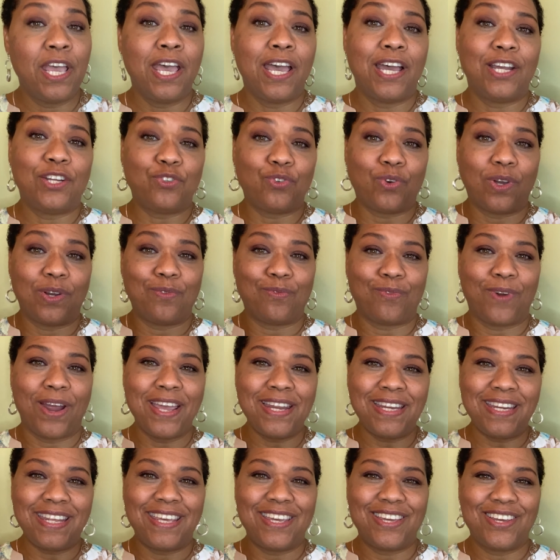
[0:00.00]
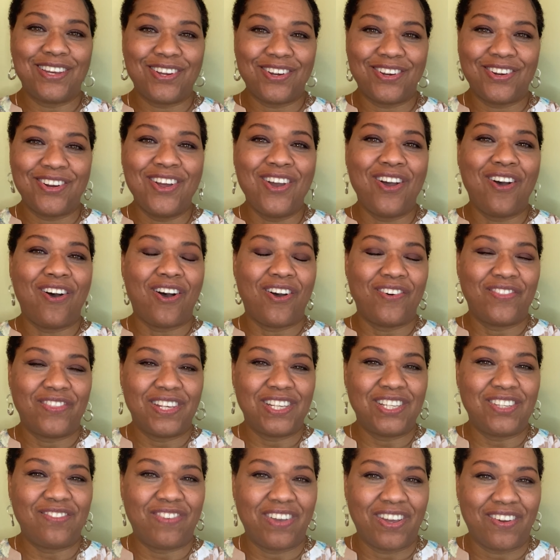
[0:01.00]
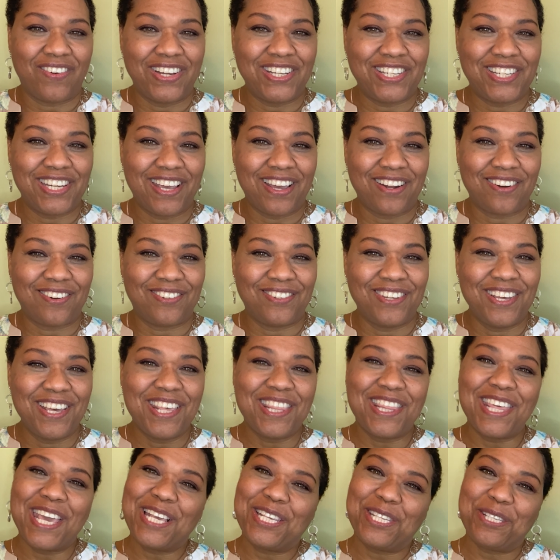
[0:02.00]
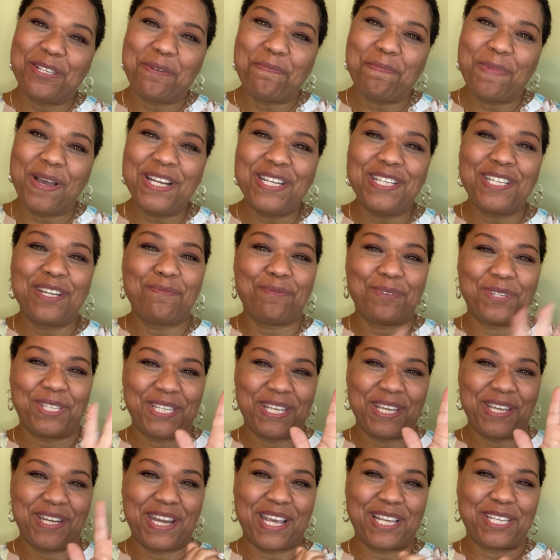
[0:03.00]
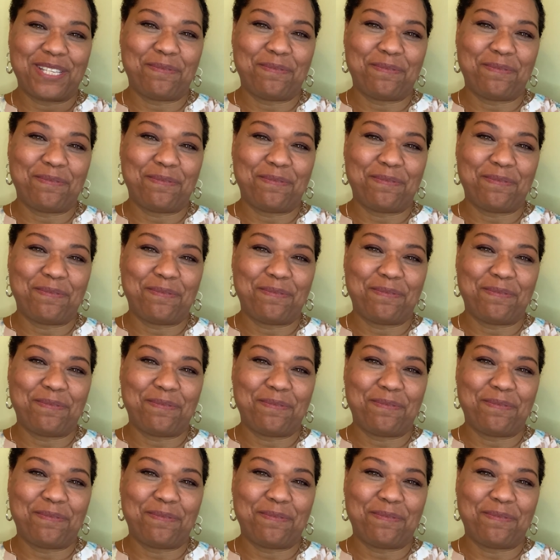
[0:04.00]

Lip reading: and join right here on this very channel. Thanks so much, and we'll see you next